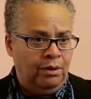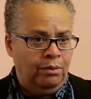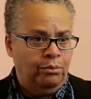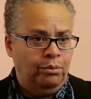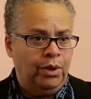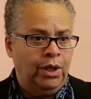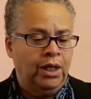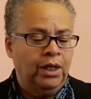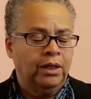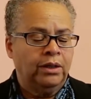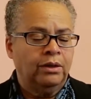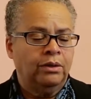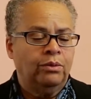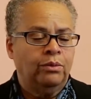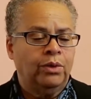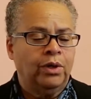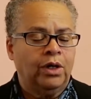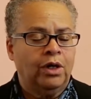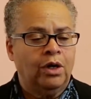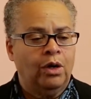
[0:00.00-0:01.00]
But
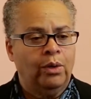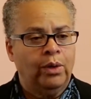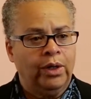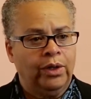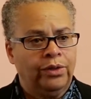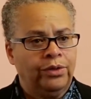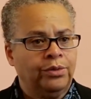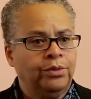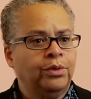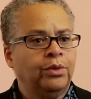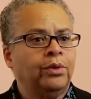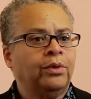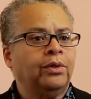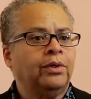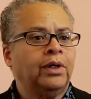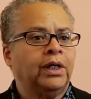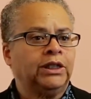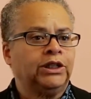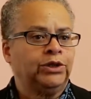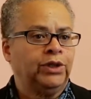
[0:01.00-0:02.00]
we're going
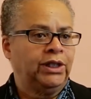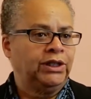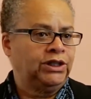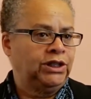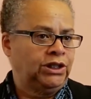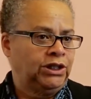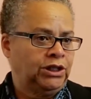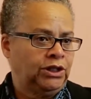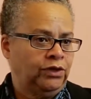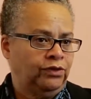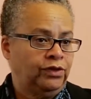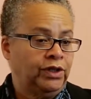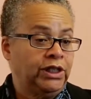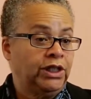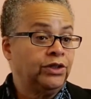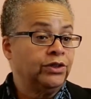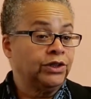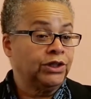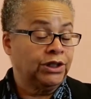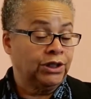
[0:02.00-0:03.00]
through a transition of
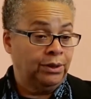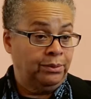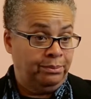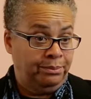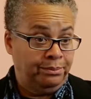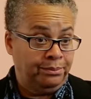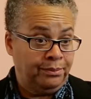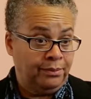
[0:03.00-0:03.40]
leadership.